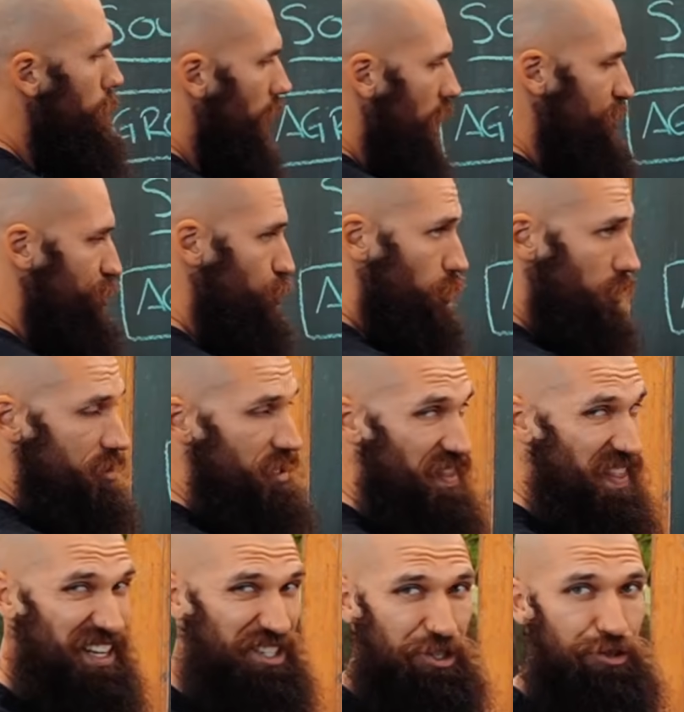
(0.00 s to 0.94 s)
modules
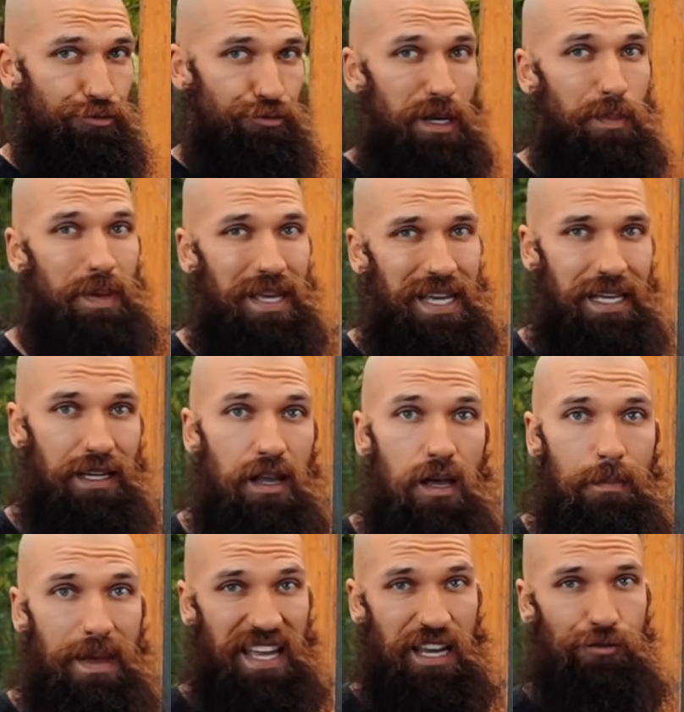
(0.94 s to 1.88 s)
that just repeat,
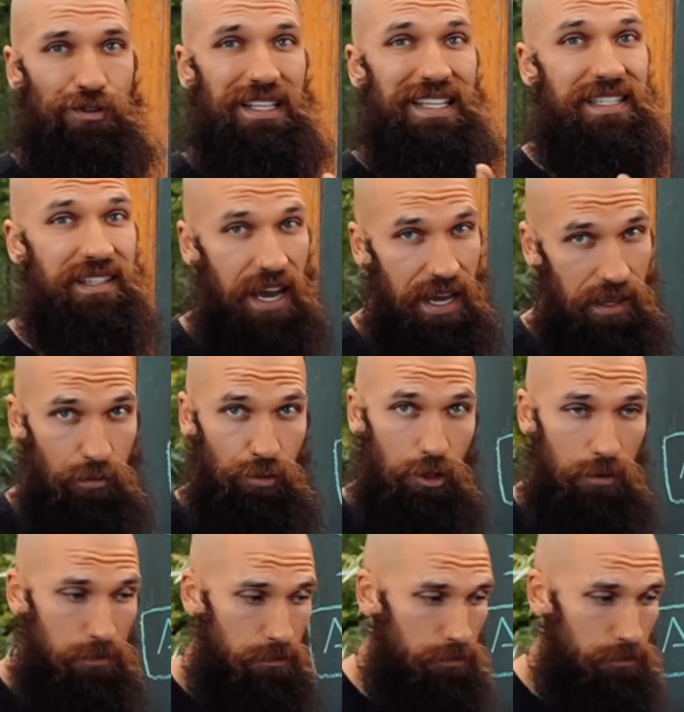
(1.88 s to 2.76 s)
make it really scalable.